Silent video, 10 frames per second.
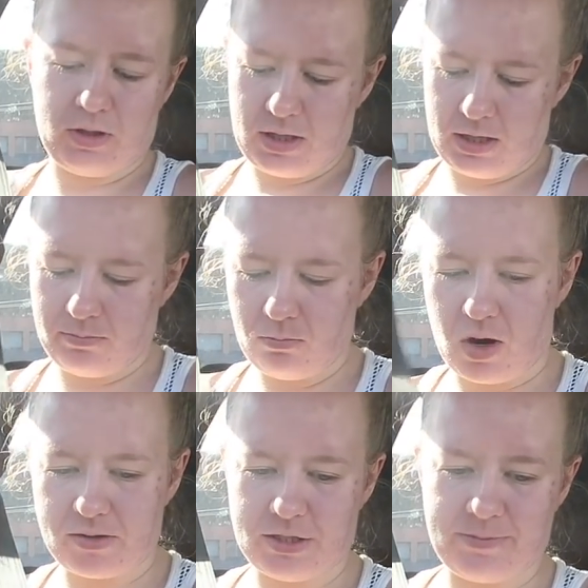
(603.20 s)
with him
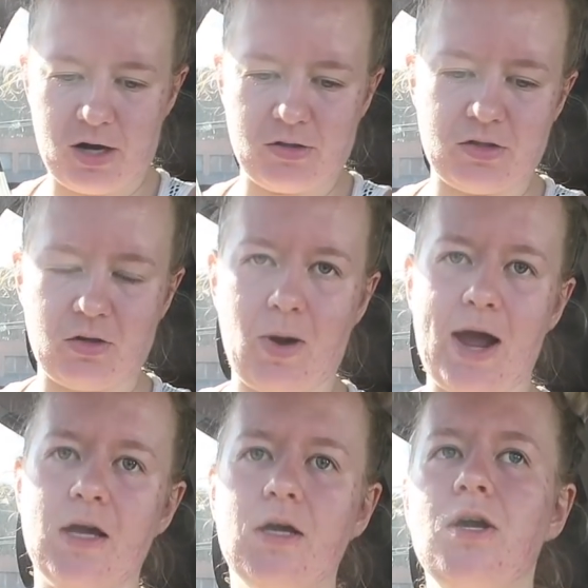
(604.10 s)
whilst his parents are
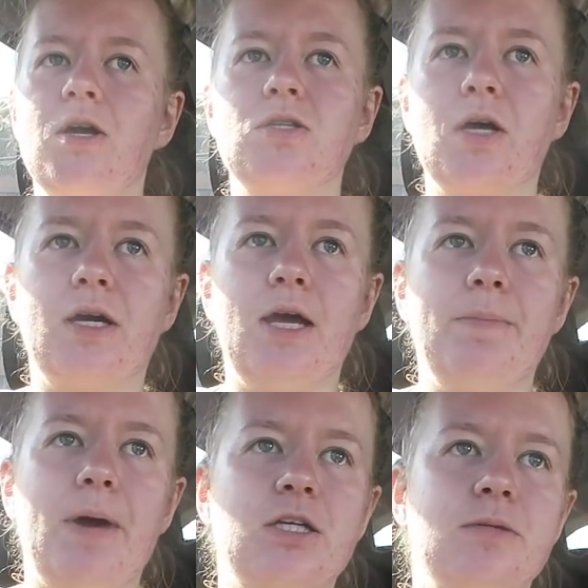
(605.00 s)
away. So I'm gonna
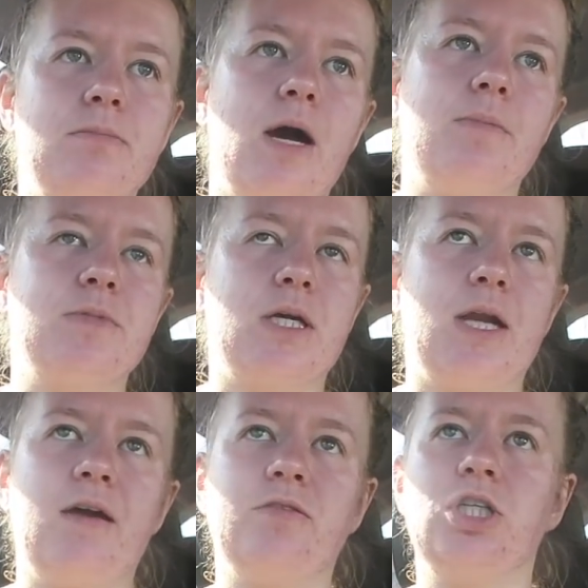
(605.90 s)
head back to Mum's, I'm
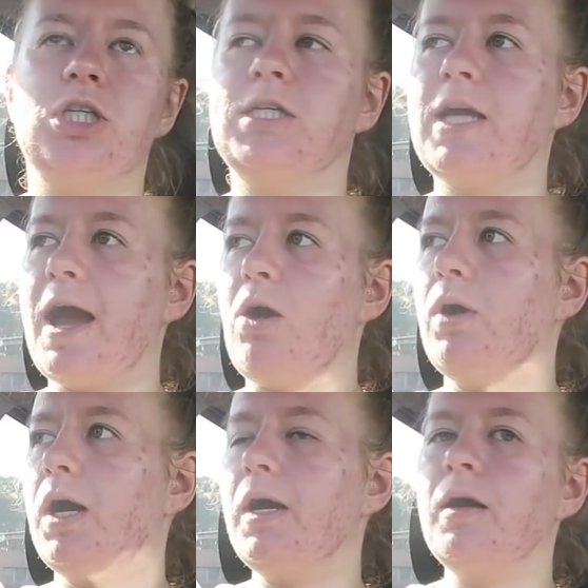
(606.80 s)
gonna have a
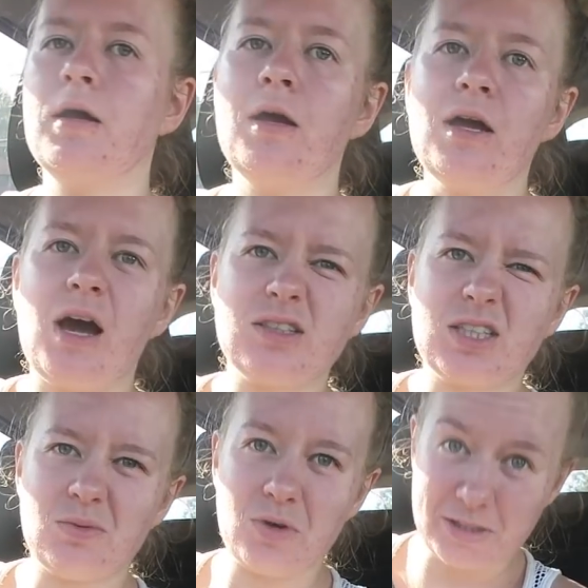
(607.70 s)
shower. I was
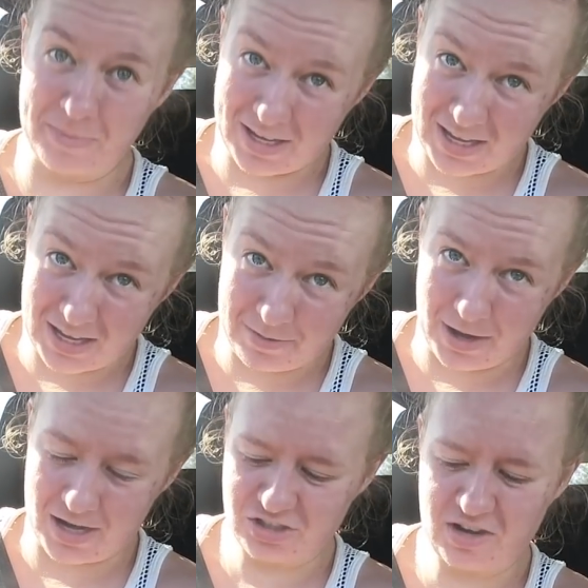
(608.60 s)
gonna wash my hair,
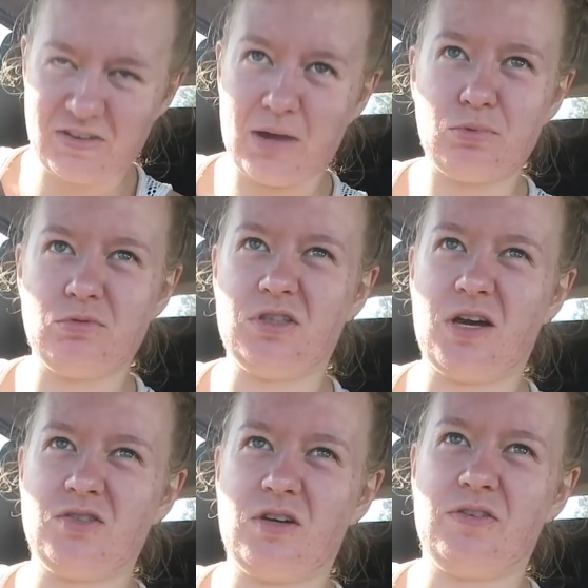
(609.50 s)
but I actually have netball
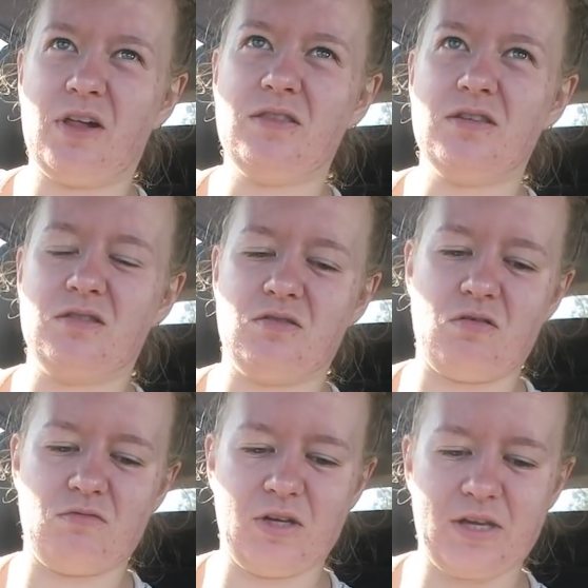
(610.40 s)
tonight, so I feel like there's
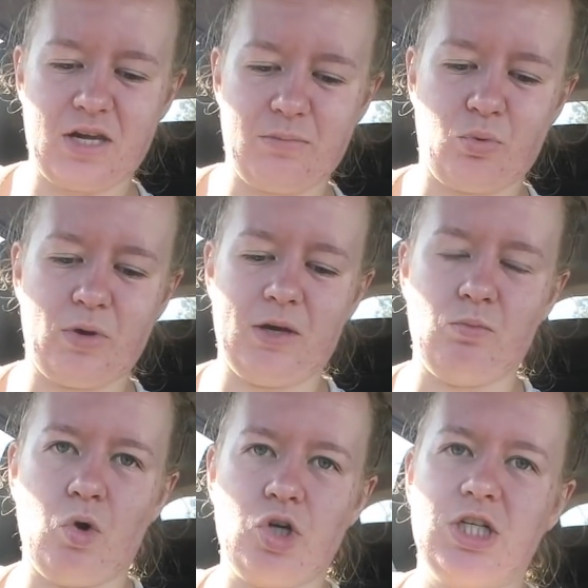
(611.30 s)
not really any point
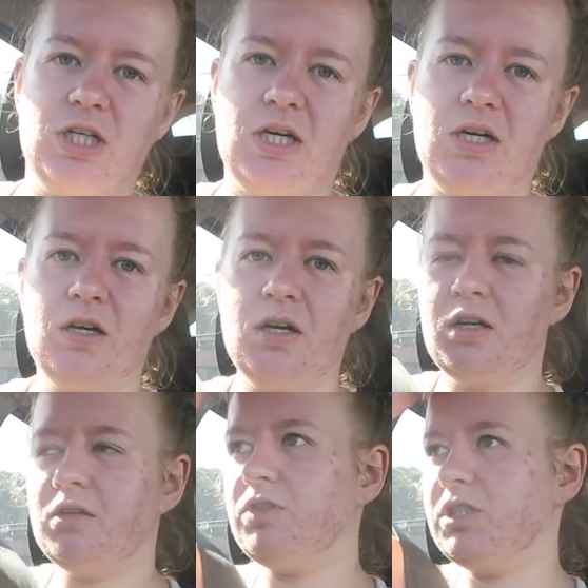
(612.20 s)
in washing it
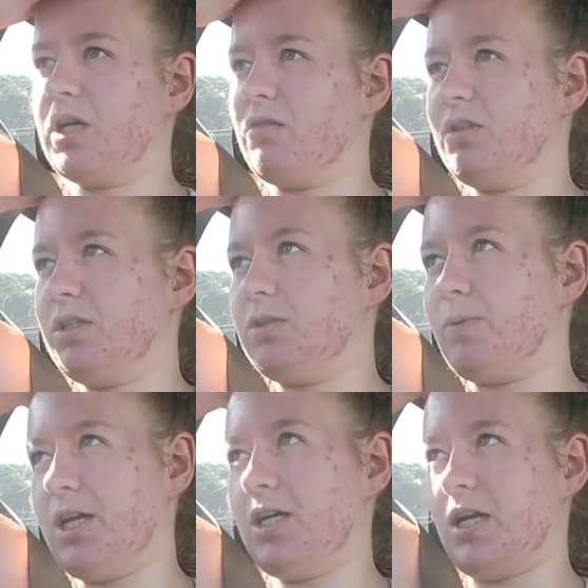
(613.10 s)
for it to get really
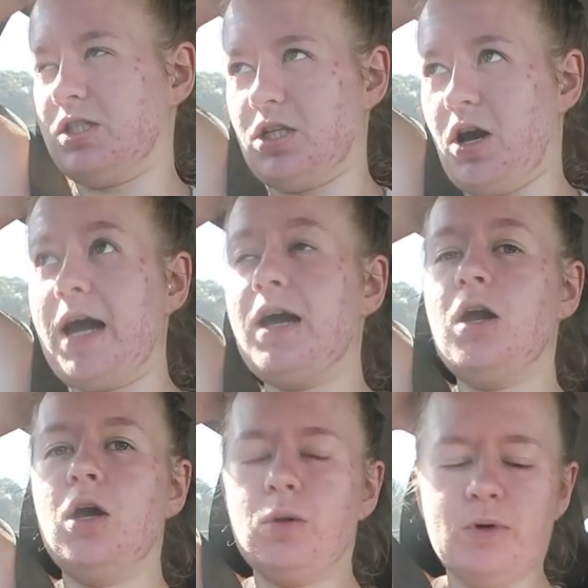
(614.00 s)
sweaty again tonight,
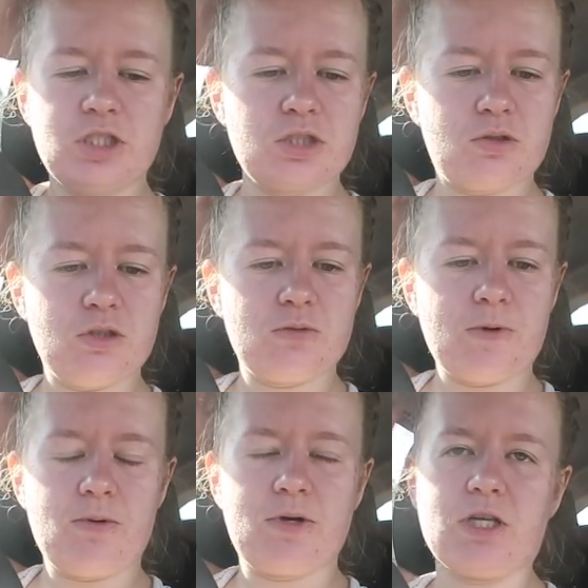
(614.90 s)
which is good as
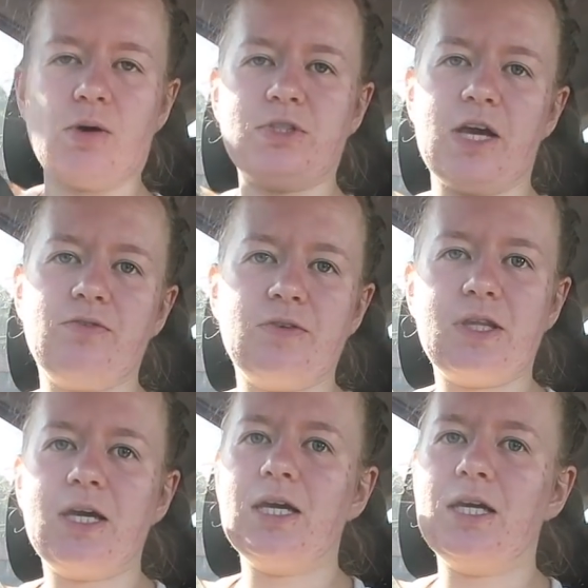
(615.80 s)
well, because I'll
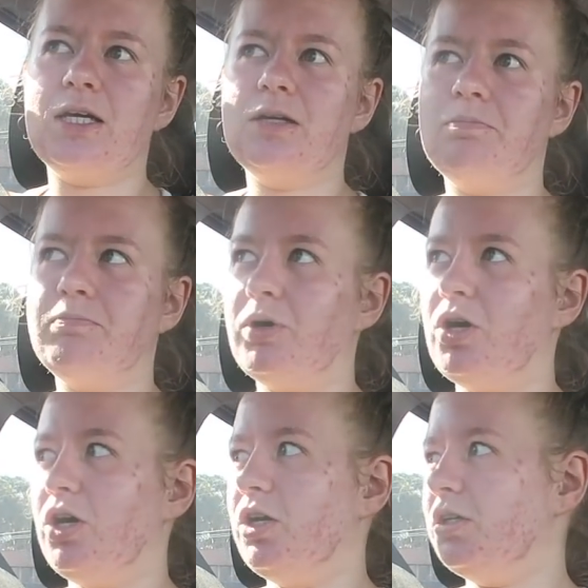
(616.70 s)
definitely
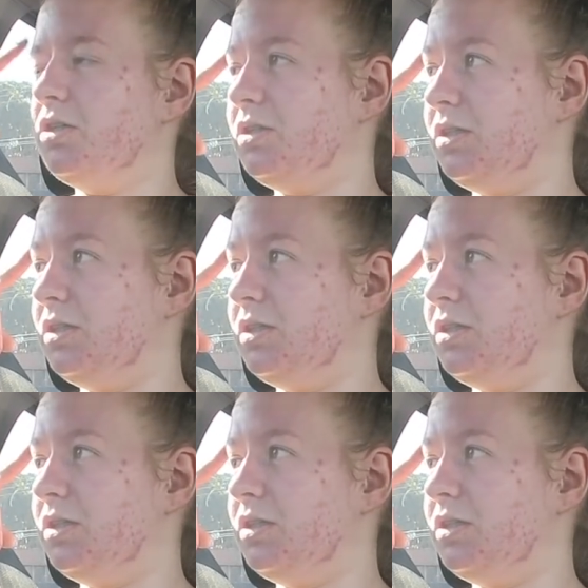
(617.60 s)
burn,